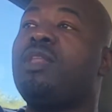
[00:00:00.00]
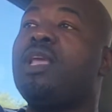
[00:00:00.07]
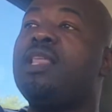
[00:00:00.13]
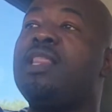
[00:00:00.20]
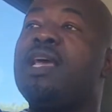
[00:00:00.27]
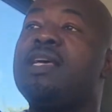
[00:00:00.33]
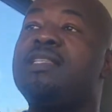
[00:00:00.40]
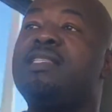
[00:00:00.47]

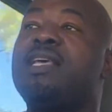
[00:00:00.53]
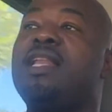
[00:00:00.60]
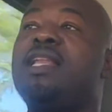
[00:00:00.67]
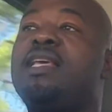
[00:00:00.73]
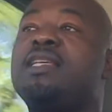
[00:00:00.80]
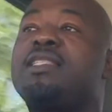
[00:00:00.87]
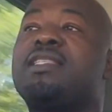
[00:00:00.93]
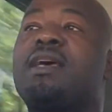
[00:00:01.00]
they are
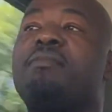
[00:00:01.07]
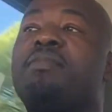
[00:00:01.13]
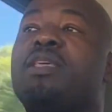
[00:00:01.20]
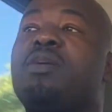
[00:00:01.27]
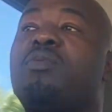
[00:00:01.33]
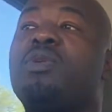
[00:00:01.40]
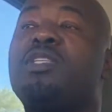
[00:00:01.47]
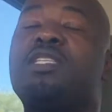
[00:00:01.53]
selling
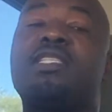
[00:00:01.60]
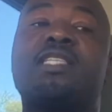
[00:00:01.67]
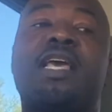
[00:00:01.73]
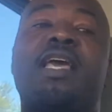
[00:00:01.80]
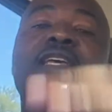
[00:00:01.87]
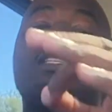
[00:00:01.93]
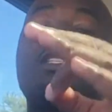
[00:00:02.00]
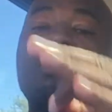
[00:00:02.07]
something which is
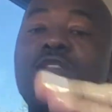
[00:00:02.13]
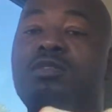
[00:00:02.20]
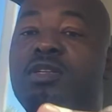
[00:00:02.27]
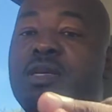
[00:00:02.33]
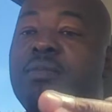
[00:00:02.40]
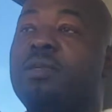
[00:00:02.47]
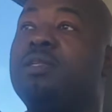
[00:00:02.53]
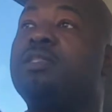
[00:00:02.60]

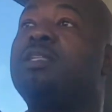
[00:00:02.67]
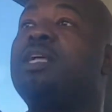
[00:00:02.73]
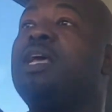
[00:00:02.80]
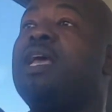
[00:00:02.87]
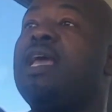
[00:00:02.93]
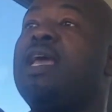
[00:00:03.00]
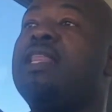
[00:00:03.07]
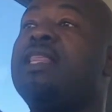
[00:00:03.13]
excludable,
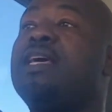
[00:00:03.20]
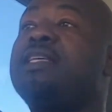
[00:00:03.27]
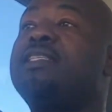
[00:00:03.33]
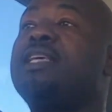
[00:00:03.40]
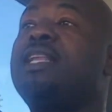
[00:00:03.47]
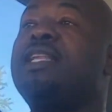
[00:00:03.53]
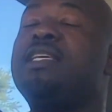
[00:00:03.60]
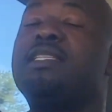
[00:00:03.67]
and they are
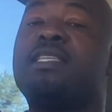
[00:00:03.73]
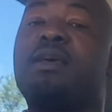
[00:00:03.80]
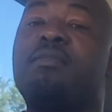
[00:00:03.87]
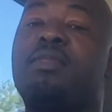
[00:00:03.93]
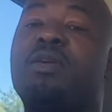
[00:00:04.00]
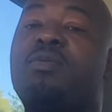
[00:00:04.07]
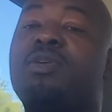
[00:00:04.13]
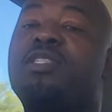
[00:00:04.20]
selling
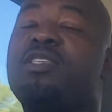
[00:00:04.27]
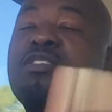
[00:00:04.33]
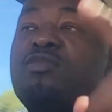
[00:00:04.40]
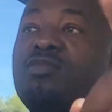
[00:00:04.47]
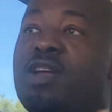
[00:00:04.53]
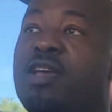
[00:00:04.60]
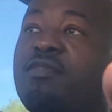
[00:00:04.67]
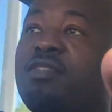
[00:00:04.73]
something which is
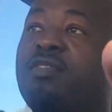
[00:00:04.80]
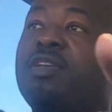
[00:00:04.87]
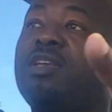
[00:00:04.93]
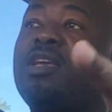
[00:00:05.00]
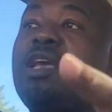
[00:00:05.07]
rivalry.